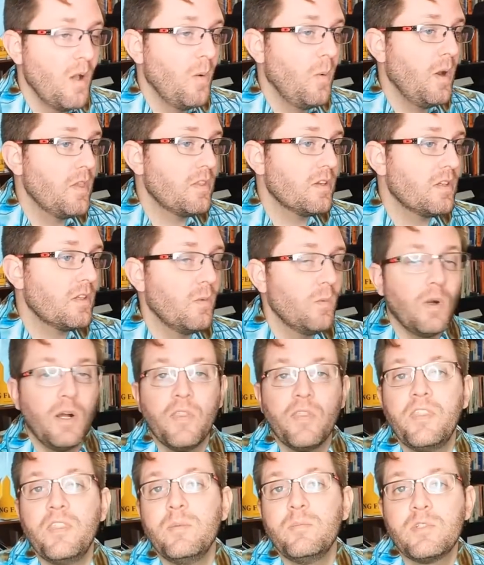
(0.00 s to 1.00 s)
whether you
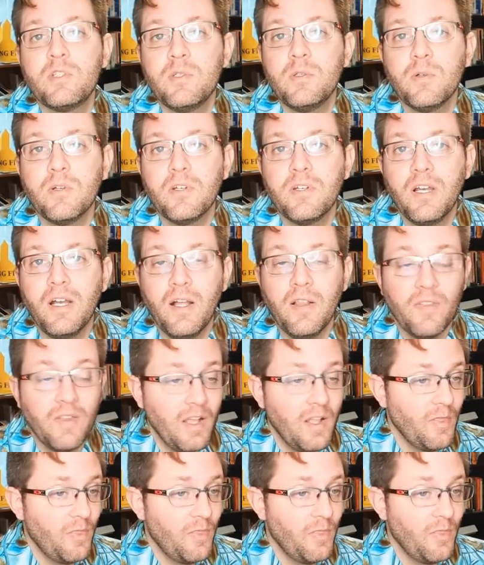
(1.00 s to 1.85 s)
want them to or not.